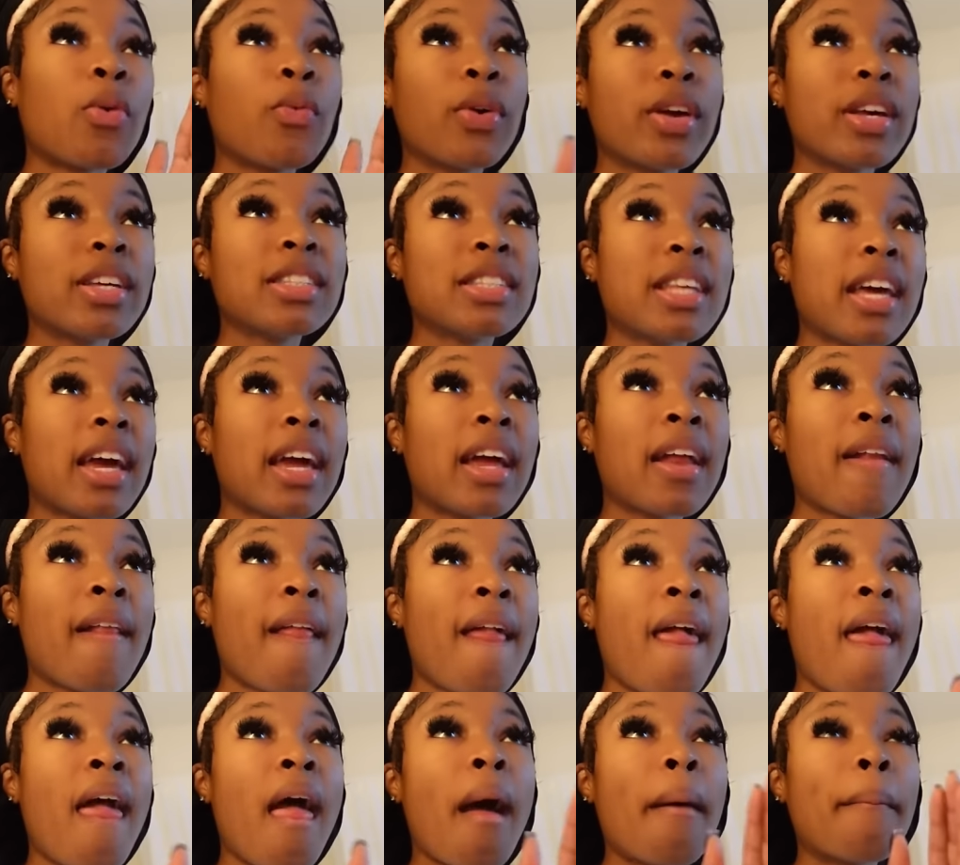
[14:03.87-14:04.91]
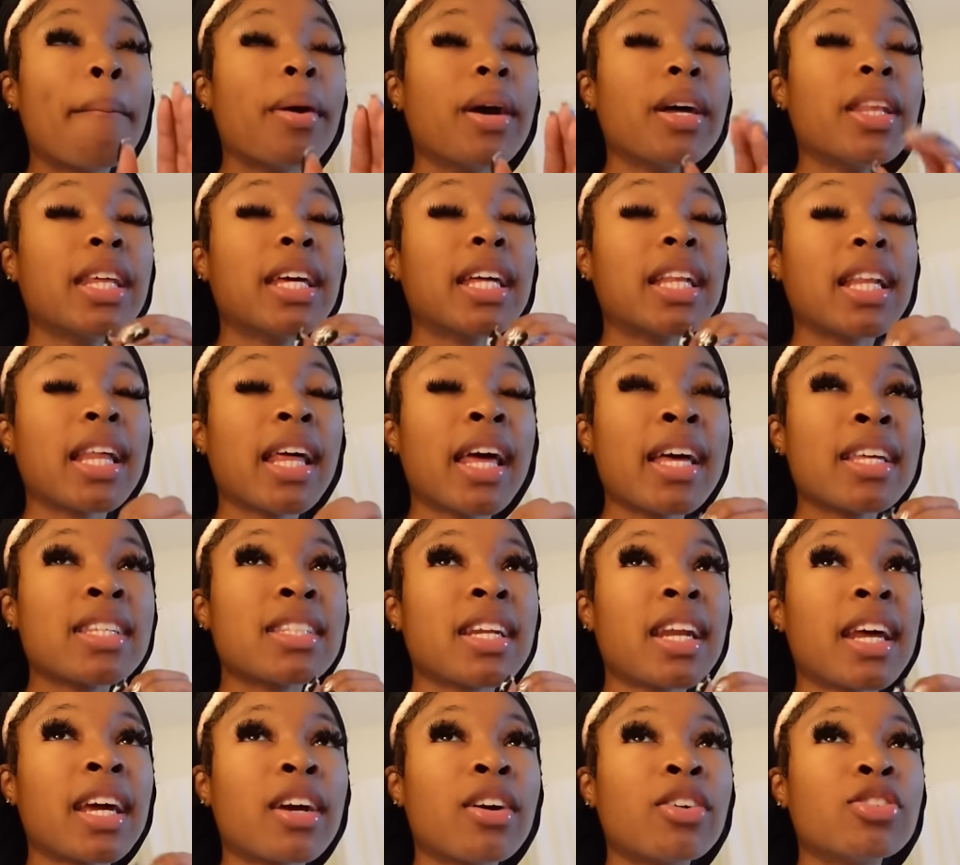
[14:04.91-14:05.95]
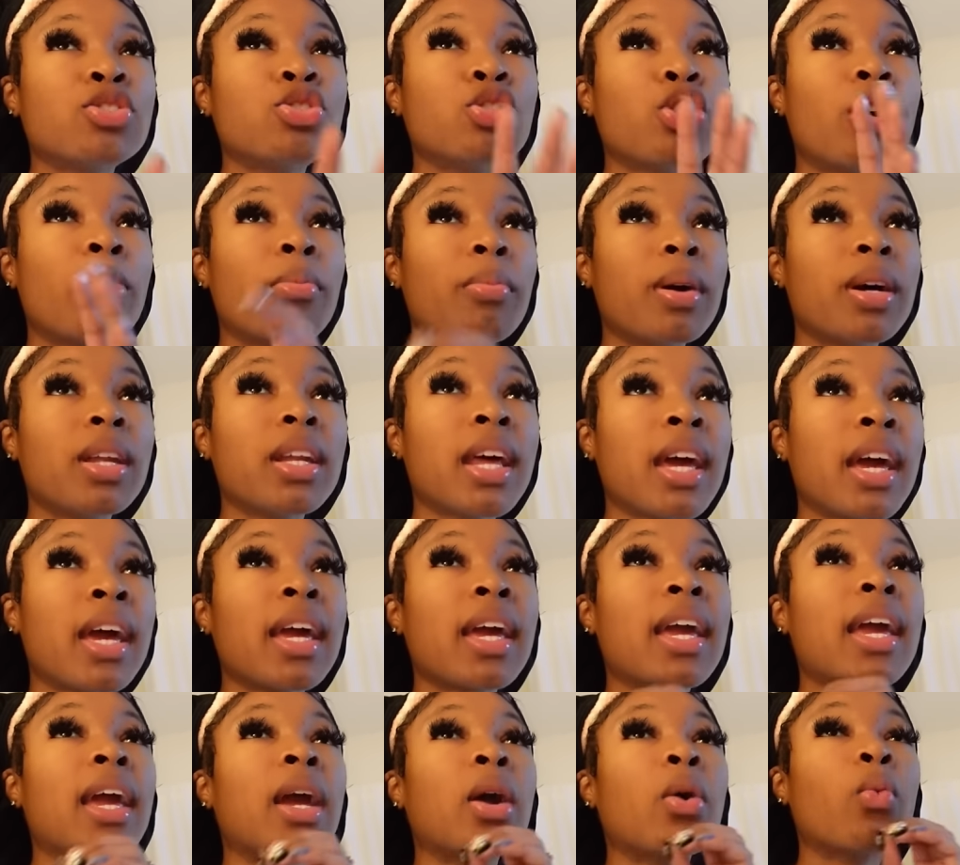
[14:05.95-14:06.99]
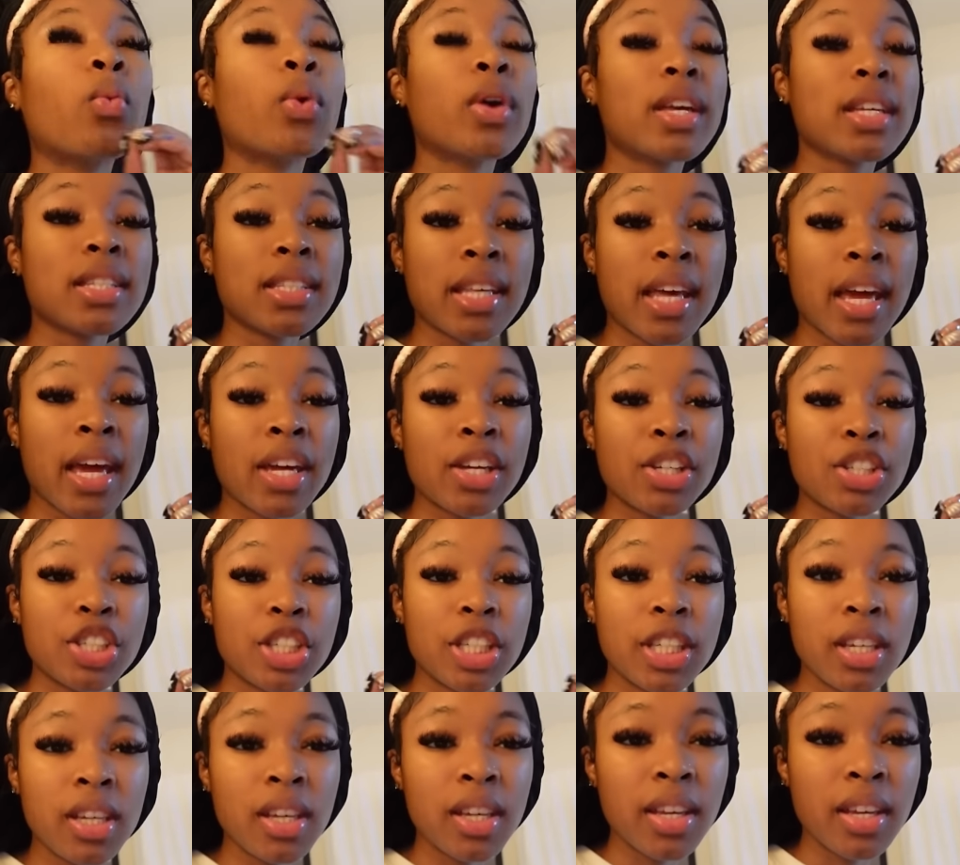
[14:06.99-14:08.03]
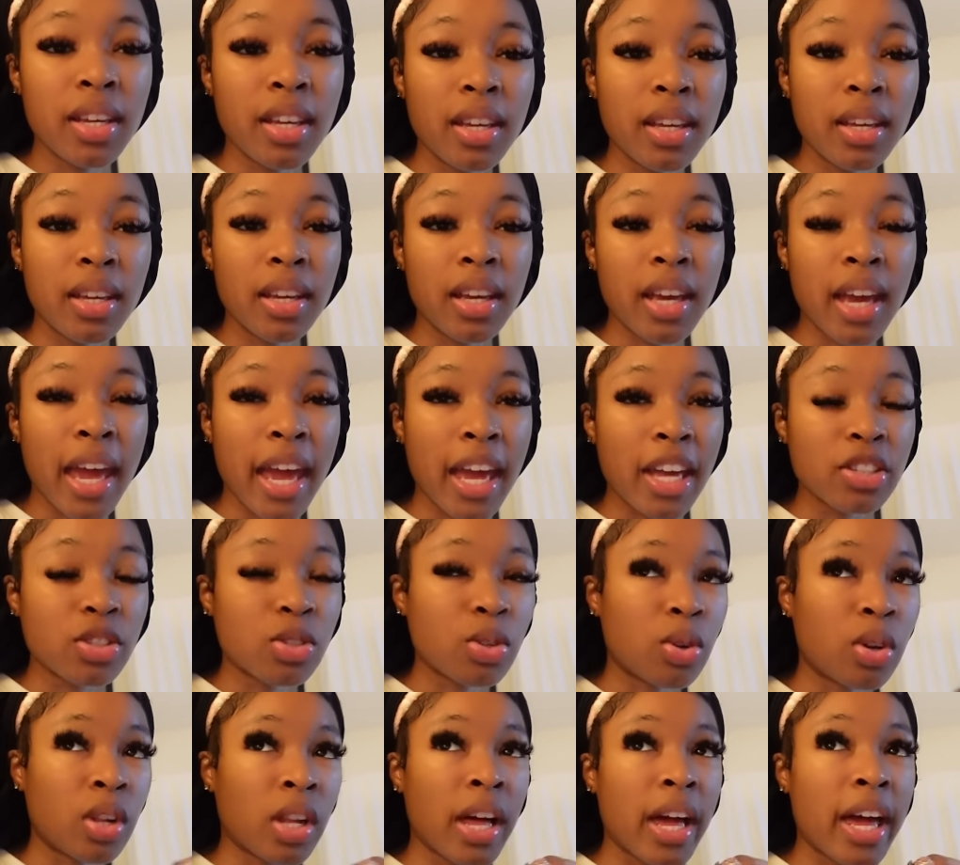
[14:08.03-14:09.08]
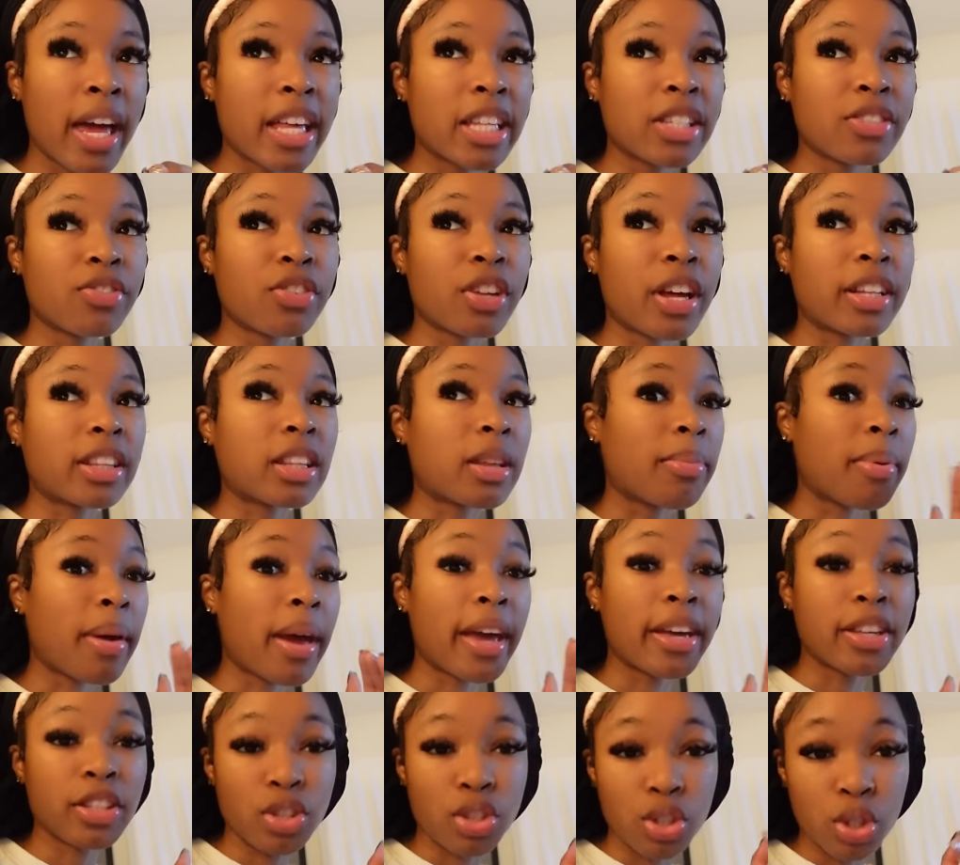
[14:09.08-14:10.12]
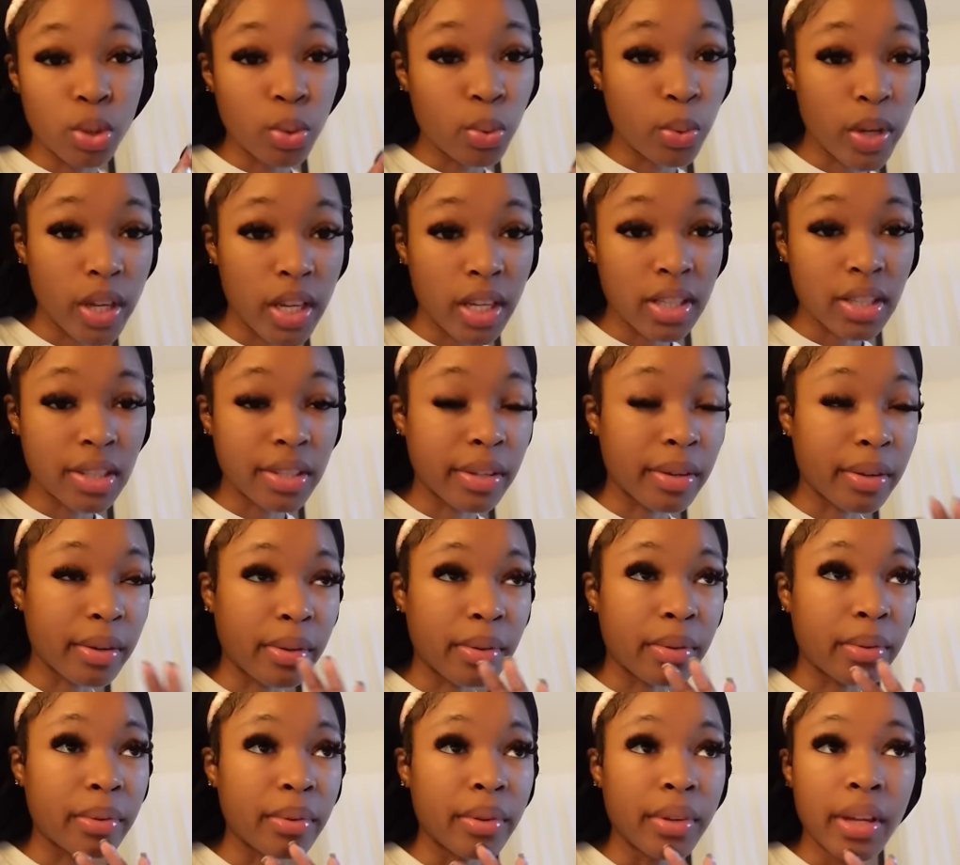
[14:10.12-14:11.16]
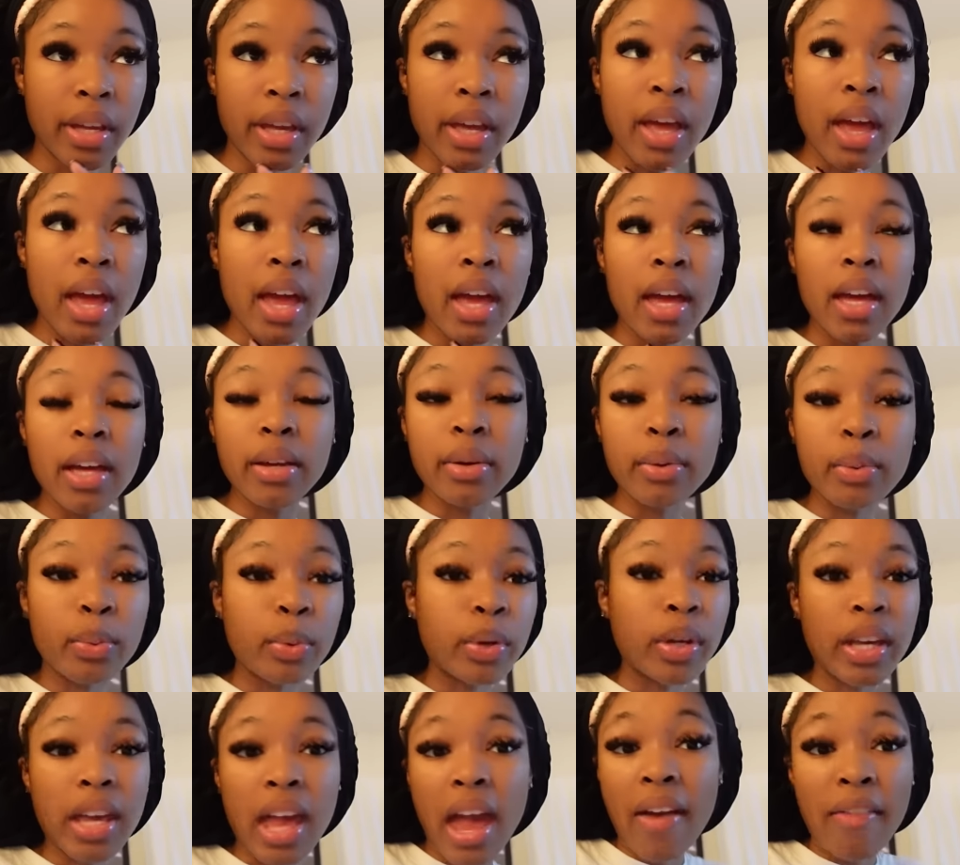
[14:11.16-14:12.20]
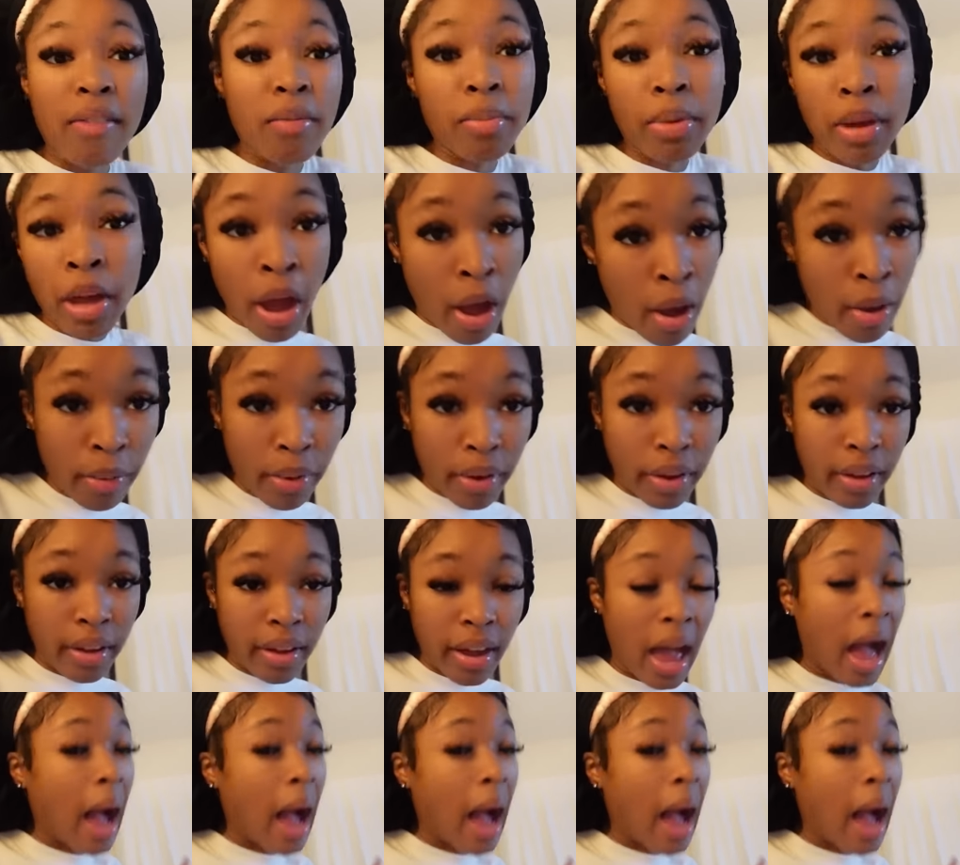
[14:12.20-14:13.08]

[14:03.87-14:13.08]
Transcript: Wednesday, but the class that I go to on Monday and Wednesday, she canceled class for like the past two weeks, so we haven't been going.